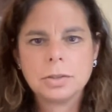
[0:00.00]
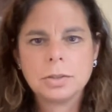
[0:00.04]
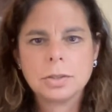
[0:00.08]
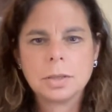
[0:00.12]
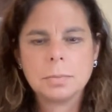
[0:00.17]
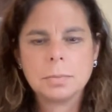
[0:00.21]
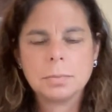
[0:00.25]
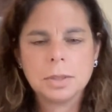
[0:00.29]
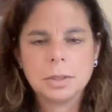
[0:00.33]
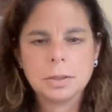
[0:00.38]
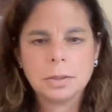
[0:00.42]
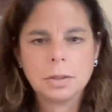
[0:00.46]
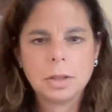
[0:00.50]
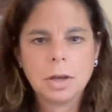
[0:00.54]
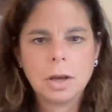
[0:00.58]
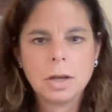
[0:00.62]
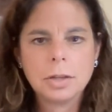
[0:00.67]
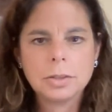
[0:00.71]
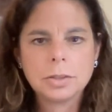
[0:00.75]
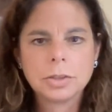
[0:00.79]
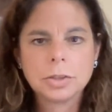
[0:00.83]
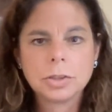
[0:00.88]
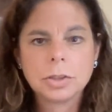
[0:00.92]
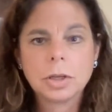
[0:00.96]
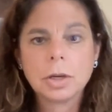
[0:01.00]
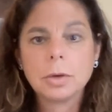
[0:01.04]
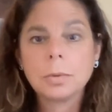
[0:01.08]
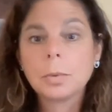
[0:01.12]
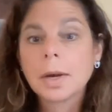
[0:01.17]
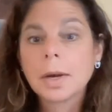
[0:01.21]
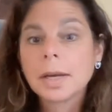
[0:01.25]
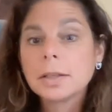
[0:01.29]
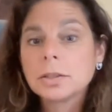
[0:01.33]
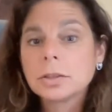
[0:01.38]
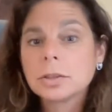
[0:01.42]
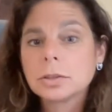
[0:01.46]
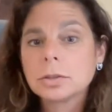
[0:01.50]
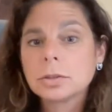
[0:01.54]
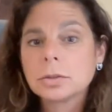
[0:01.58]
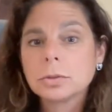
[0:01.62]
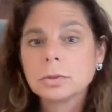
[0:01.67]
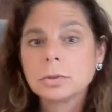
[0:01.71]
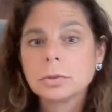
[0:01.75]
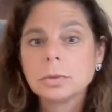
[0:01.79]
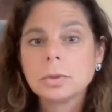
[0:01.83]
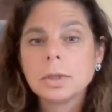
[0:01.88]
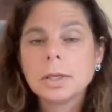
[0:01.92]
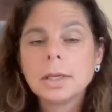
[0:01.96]
can be launched, a way
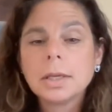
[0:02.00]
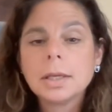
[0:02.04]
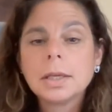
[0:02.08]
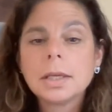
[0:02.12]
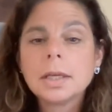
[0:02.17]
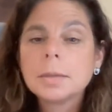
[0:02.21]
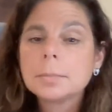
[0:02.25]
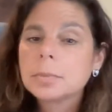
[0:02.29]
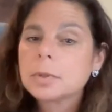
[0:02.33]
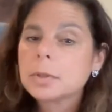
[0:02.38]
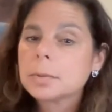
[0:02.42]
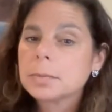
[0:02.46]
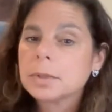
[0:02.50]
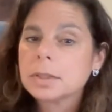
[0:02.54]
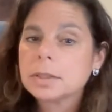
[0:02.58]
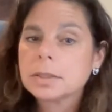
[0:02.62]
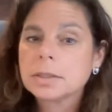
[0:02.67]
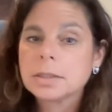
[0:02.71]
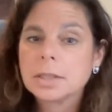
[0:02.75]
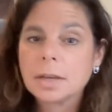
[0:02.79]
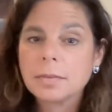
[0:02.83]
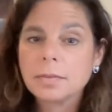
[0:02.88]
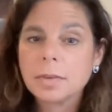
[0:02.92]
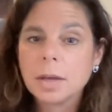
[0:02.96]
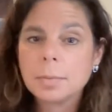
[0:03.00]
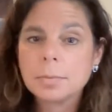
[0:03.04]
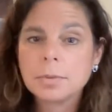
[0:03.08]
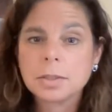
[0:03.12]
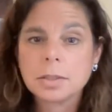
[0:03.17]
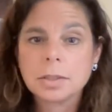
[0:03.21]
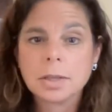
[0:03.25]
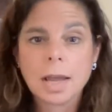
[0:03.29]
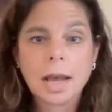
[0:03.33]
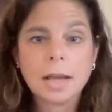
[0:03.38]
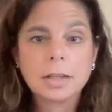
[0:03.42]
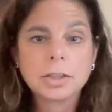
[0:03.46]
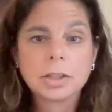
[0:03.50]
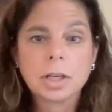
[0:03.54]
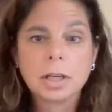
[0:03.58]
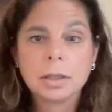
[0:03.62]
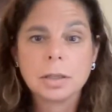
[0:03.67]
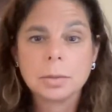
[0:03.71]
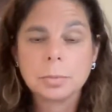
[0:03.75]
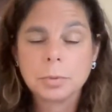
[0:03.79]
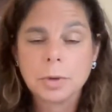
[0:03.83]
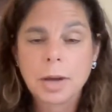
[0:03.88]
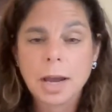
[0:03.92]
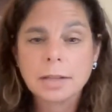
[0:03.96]
to implement DevOps and
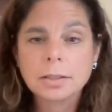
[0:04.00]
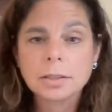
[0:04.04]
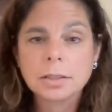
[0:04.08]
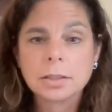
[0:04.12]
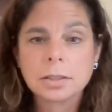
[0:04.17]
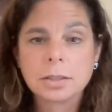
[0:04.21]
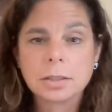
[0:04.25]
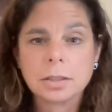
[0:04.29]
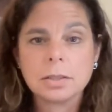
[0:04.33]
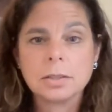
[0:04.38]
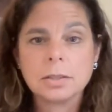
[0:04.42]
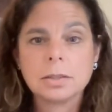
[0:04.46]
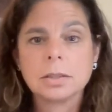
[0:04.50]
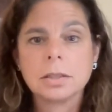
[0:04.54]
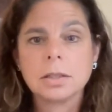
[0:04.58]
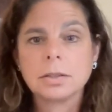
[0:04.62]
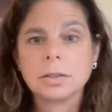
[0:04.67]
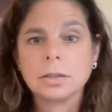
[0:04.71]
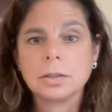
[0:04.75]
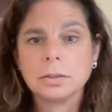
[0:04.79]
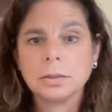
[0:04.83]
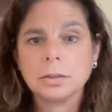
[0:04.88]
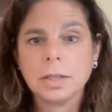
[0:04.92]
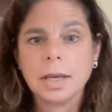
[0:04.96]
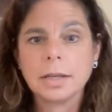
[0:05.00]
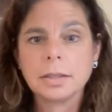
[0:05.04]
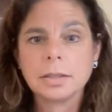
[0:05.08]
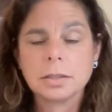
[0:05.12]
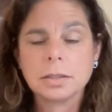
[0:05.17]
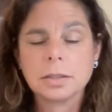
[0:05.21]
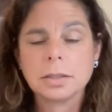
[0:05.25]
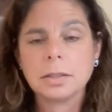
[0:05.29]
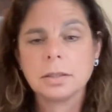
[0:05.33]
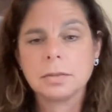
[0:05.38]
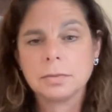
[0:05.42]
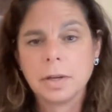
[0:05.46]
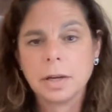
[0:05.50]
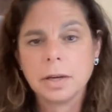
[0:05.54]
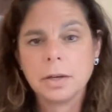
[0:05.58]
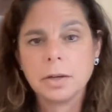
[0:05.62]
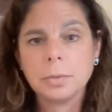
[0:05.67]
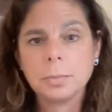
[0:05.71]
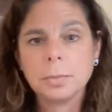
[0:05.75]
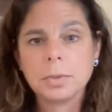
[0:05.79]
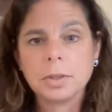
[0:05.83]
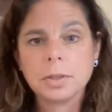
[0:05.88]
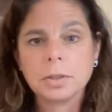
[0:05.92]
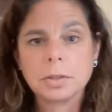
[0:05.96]
agile practices that their legacy
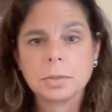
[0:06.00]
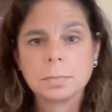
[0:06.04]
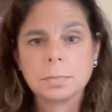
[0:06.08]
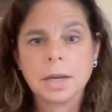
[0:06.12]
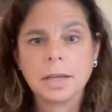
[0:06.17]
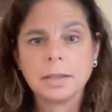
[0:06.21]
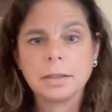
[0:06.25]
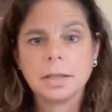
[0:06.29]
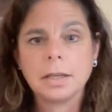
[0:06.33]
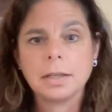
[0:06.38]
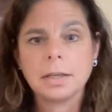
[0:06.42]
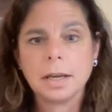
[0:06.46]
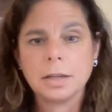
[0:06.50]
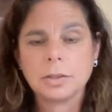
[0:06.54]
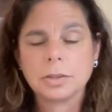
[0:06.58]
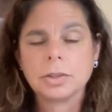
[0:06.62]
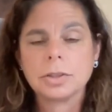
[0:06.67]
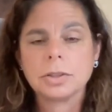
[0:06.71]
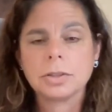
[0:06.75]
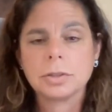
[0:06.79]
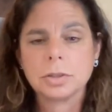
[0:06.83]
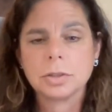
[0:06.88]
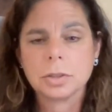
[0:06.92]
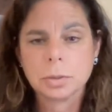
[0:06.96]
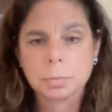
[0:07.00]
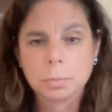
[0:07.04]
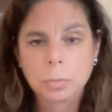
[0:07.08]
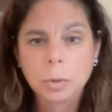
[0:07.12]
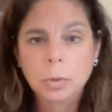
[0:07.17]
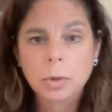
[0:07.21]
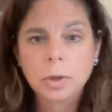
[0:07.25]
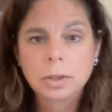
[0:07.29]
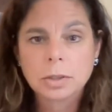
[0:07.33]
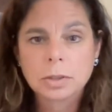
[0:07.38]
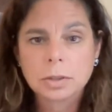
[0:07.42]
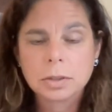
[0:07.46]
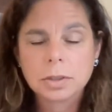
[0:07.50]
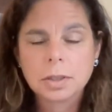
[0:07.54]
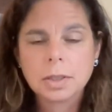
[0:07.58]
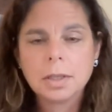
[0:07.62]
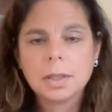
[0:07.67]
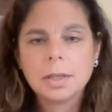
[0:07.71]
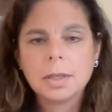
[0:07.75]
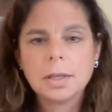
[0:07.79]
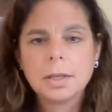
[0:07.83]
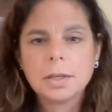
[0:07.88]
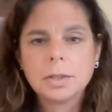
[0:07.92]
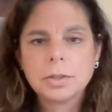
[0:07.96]
environments might not actually support.
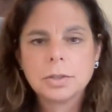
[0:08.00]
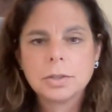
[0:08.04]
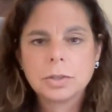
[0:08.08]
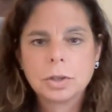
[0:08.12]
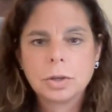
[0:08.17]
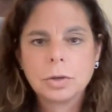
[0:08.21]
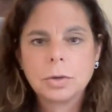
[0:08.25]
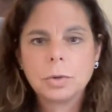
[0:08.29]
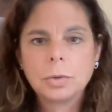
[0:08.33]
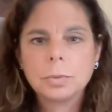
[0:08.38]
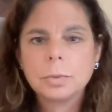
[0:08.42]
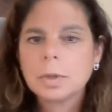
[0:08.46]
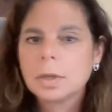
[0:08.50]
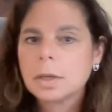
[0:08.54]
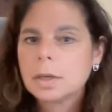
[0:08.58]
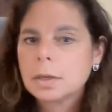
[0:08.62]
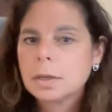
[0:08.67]
So,